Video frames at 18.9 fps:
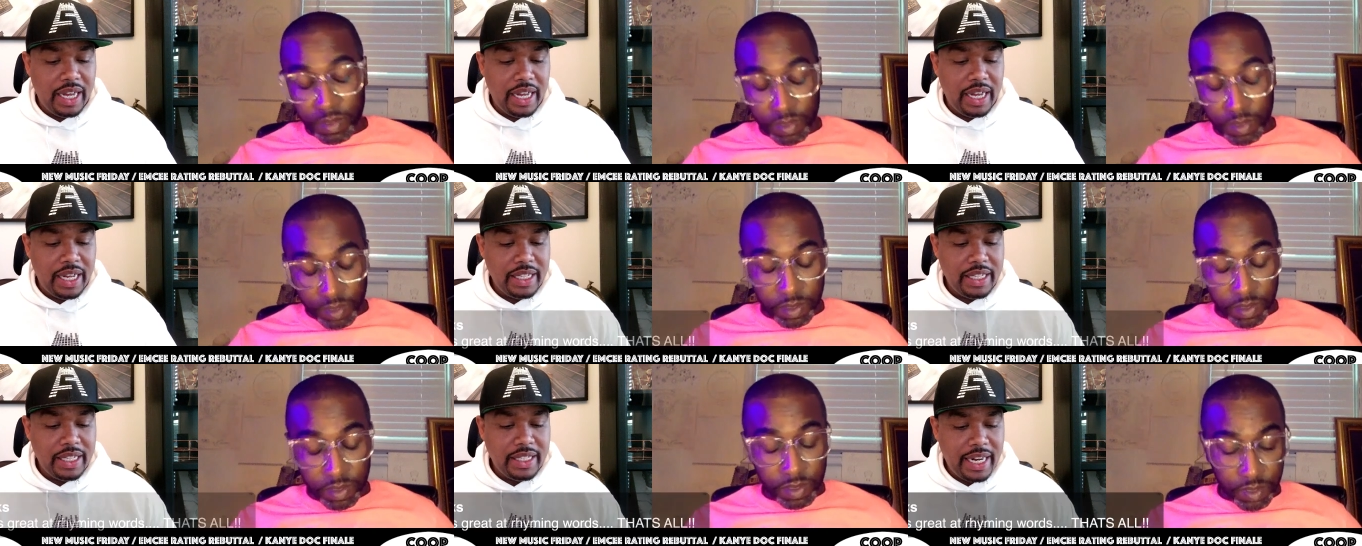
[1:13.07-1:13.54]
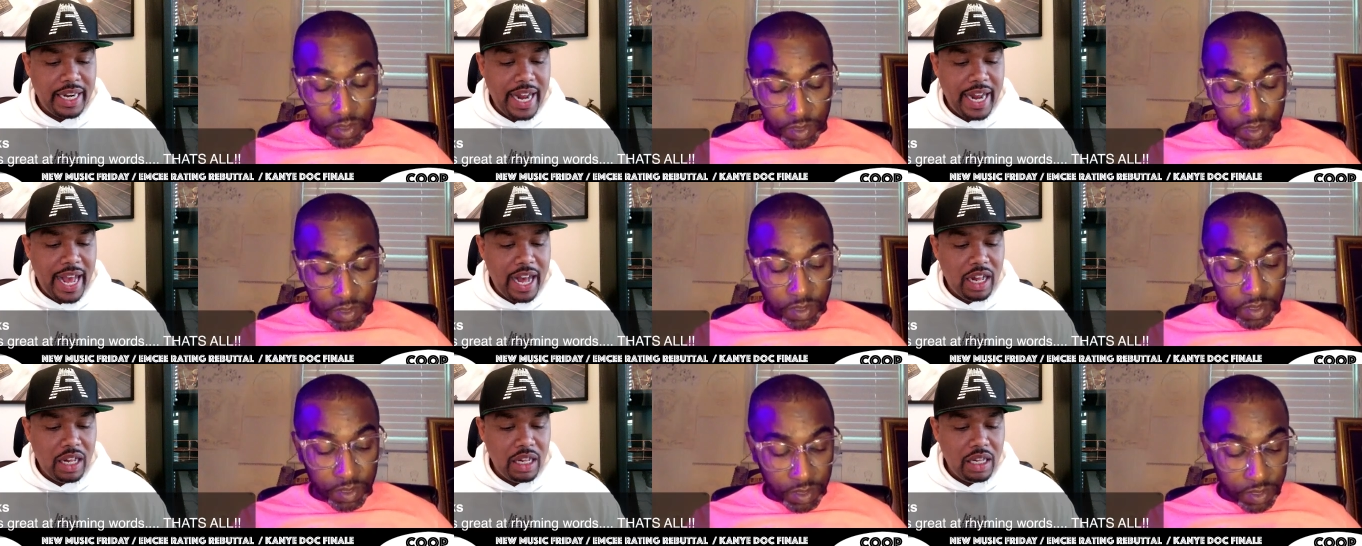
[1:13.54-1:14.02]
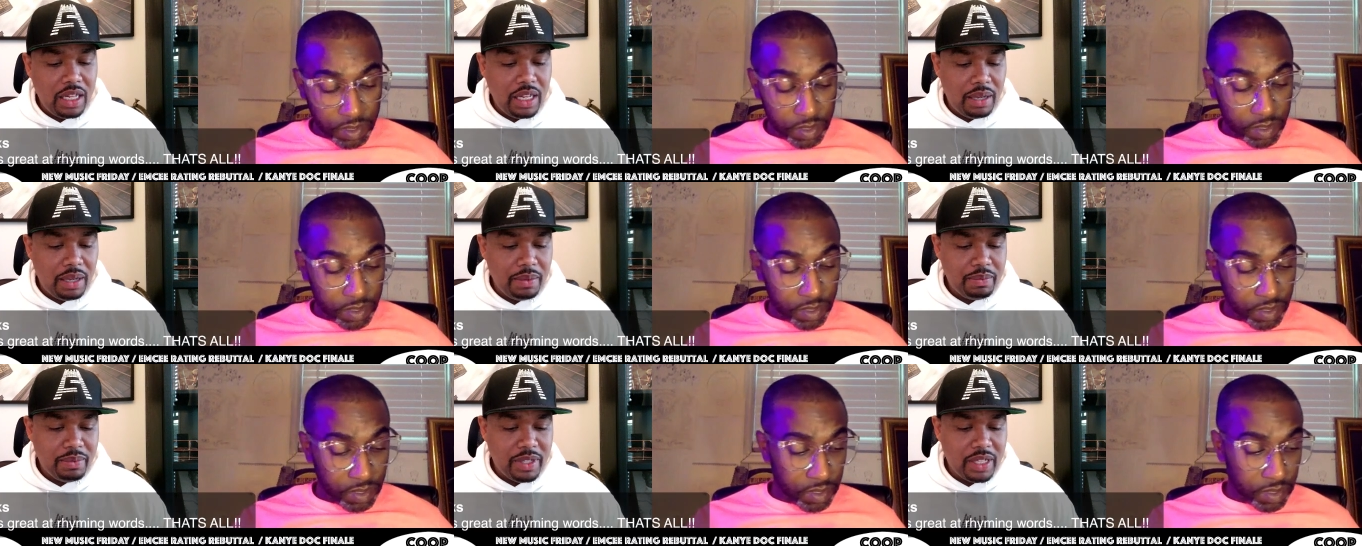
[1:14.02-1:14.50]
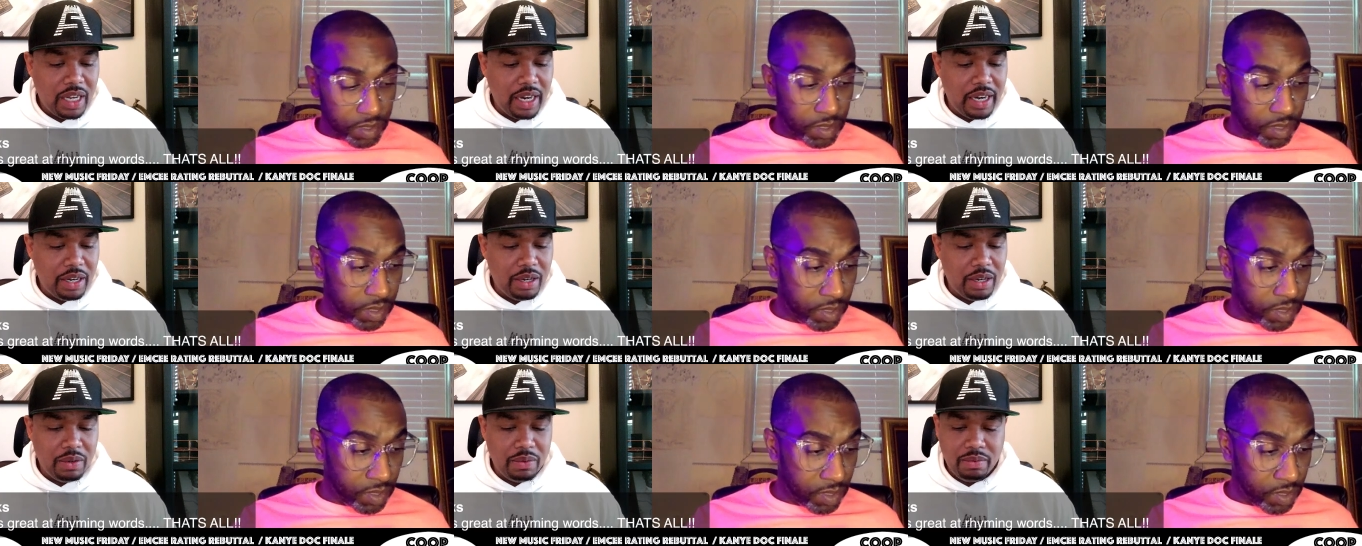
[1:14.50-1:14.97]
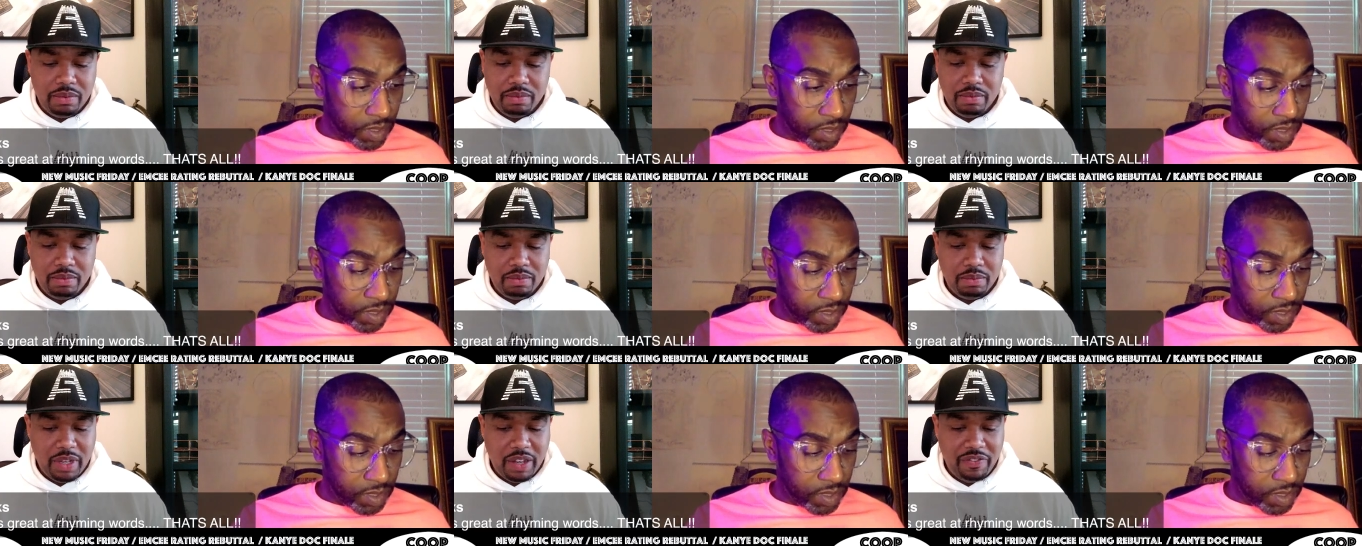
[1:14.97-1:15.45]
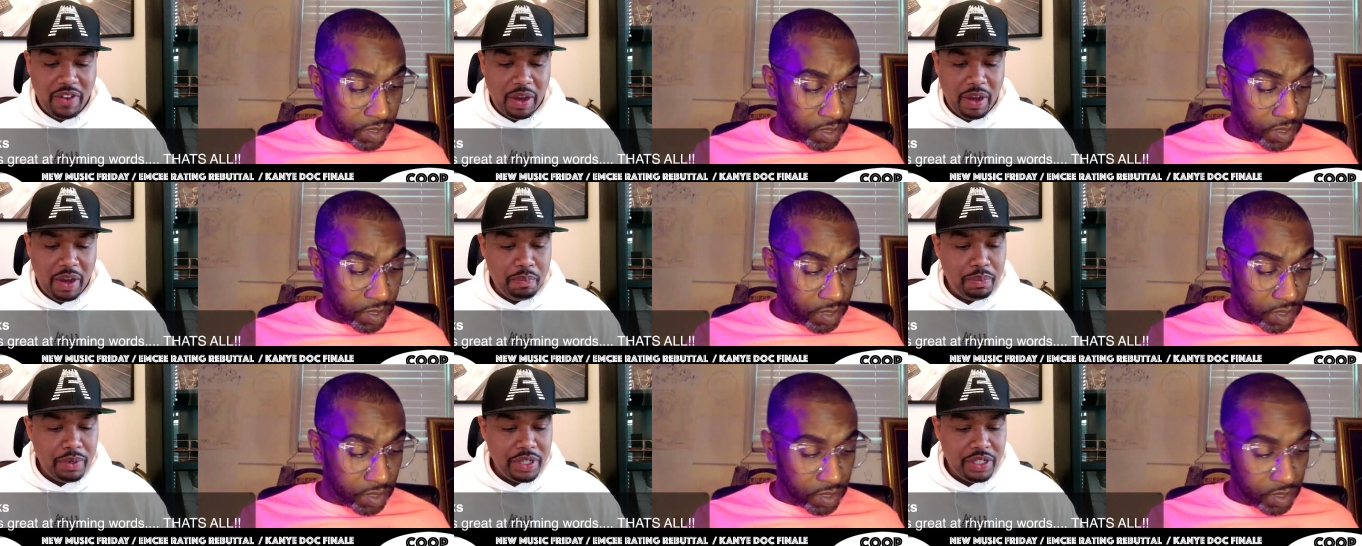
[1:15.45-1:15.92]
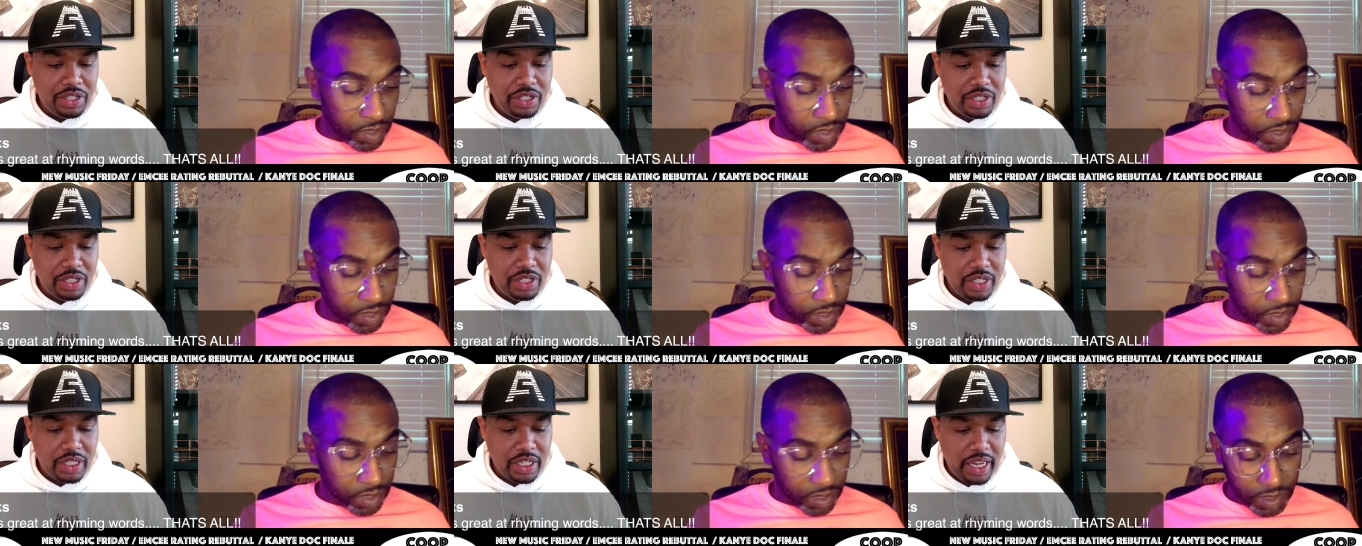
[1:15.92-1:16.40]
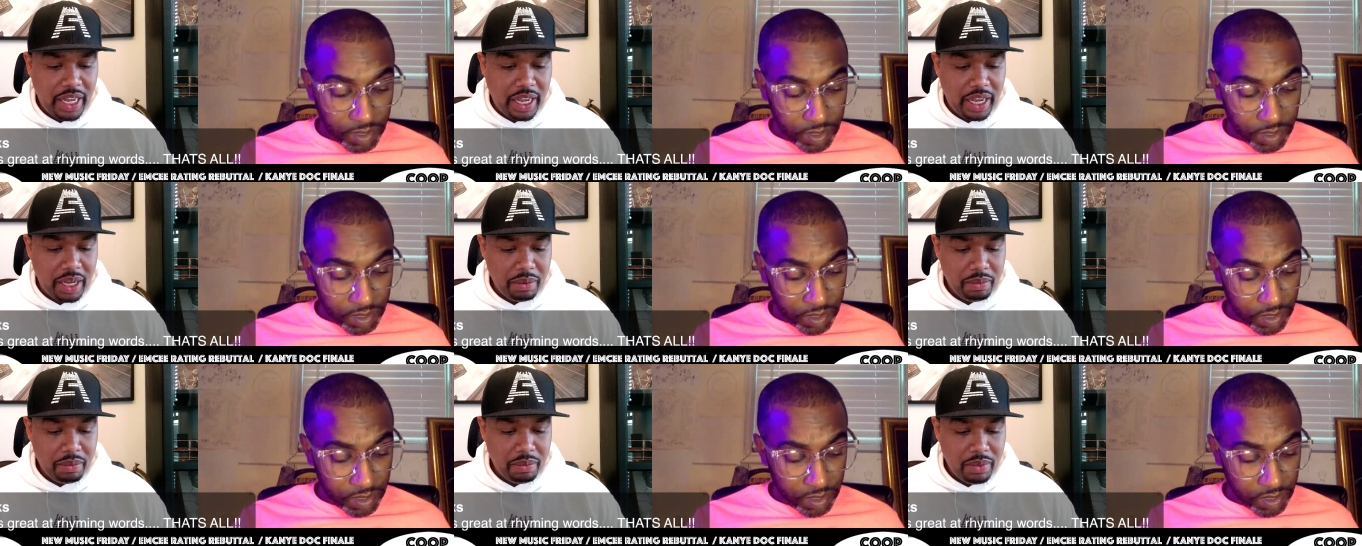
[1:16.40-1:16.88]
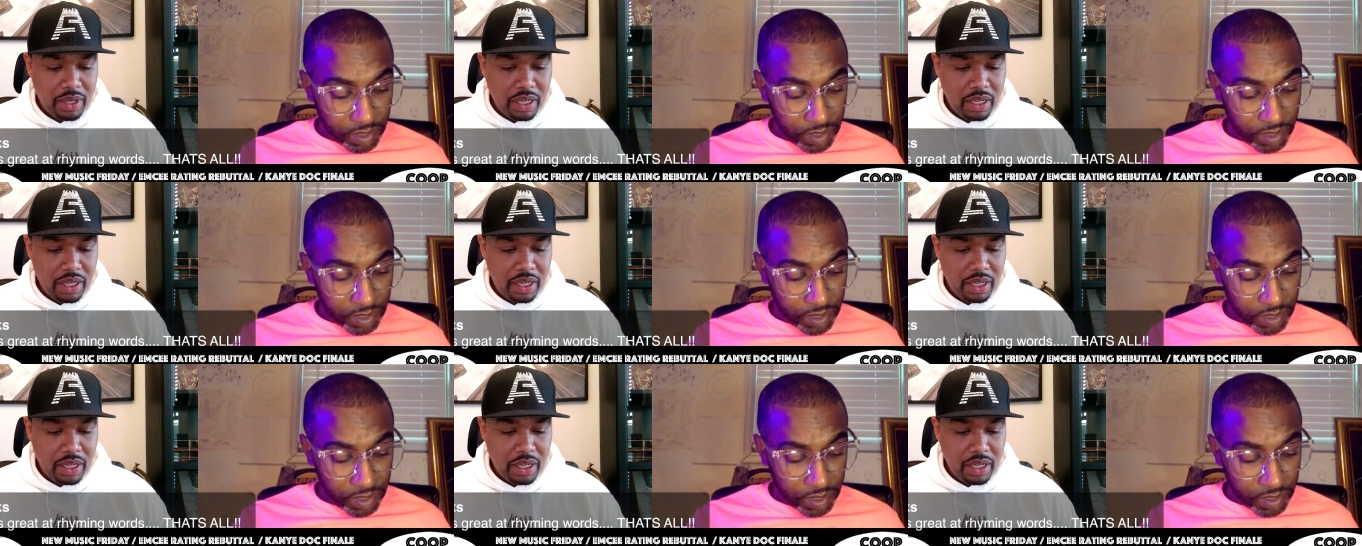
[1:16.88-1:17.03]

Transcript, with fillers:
Speaker 1: Uh, Denial, I'm sorry if I butchered your name.